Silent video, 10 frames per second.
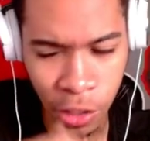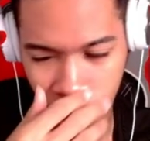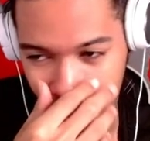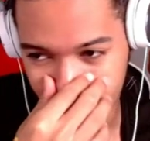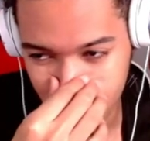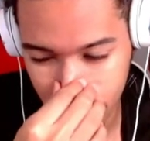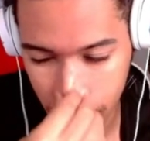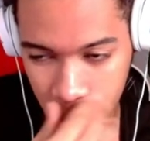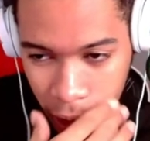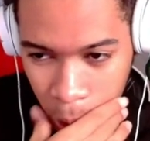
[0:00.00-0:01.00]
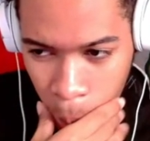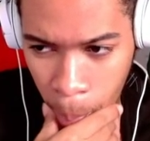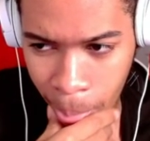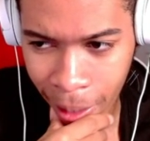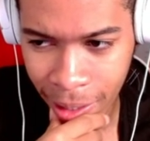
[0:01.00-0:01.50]
go, guys.
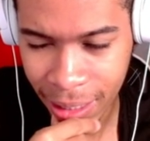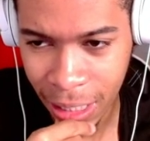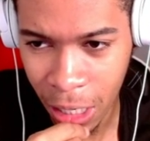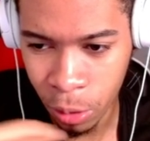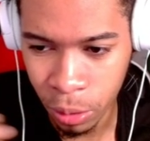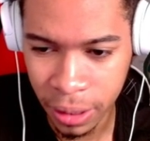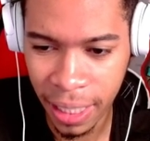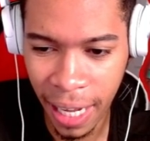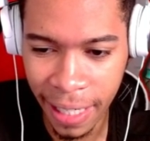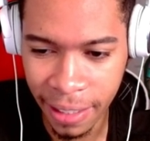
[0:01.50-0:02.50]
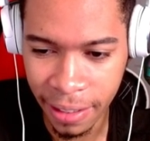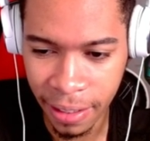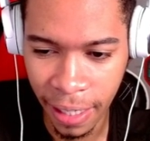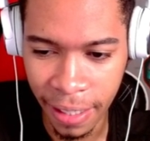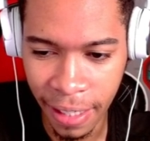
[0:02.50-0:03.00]
Let's see how tight
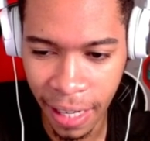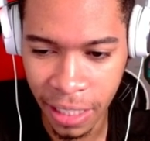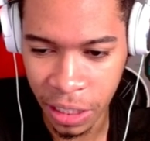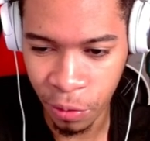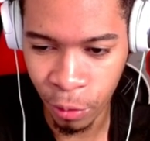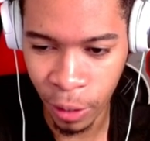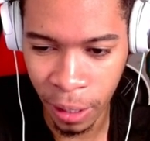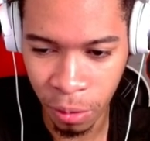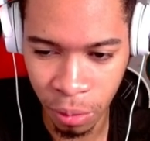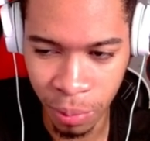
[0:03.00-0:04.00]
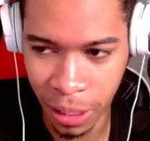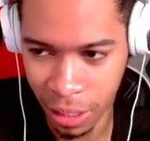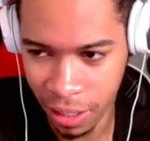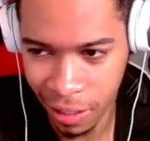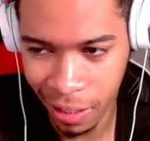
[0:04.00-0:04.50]
and nice Frank will be
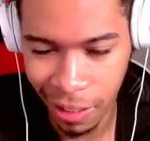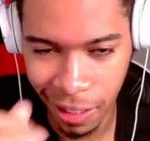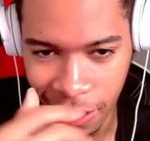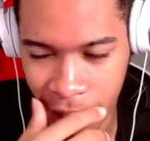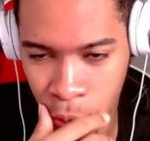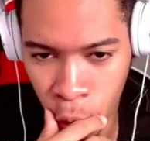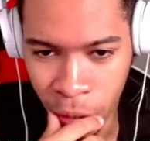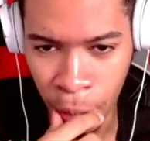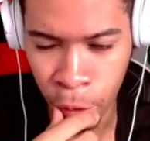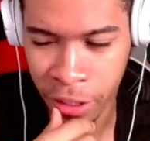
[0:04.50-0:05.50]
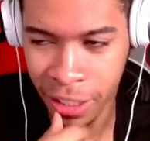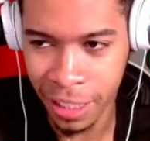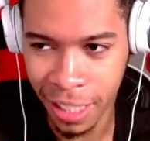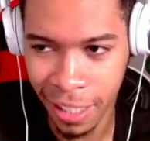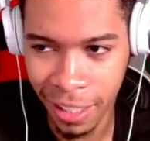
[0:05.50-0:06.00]
in this mode. That's what she
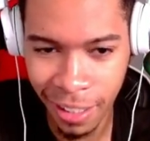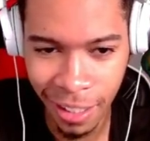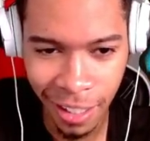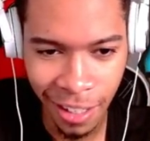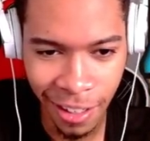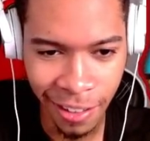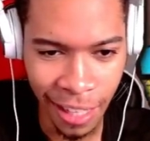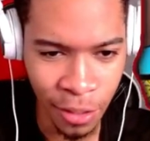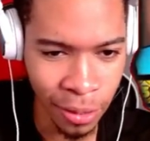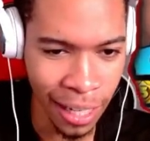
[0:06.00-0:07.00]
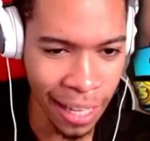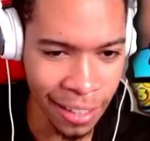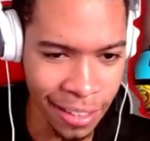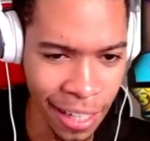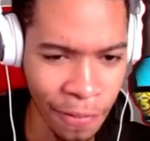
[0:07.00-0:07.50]
said. That's what a
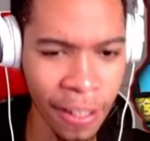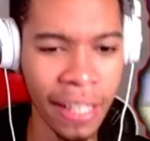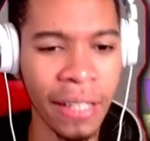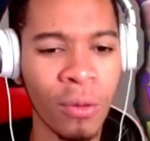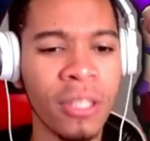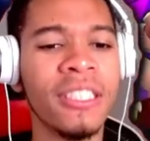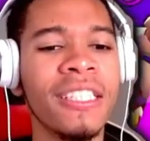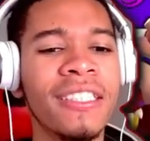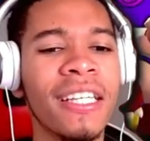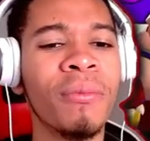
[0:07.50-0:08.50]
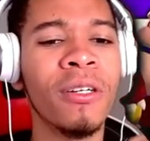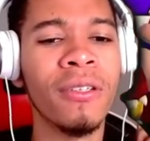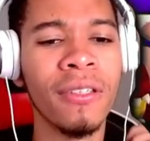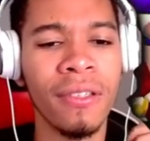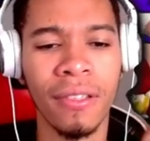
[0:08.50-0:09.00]
definitely what she said, bro.
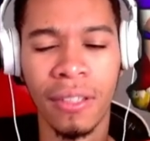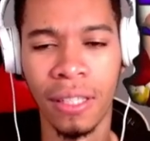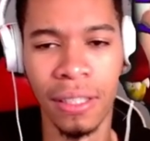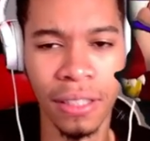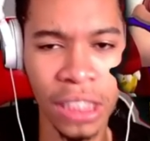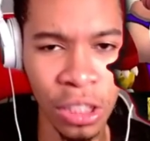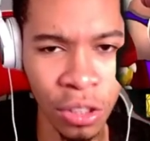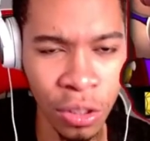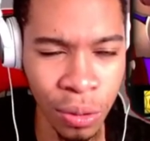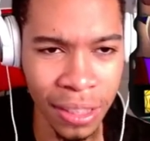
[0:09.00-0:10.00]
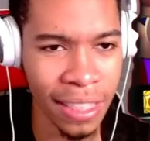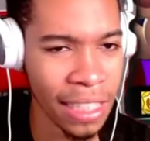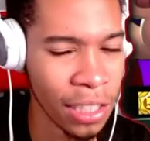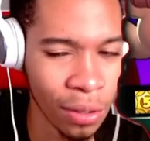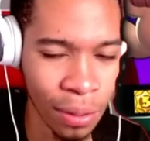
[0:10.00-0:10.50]
She knows who the C E O, the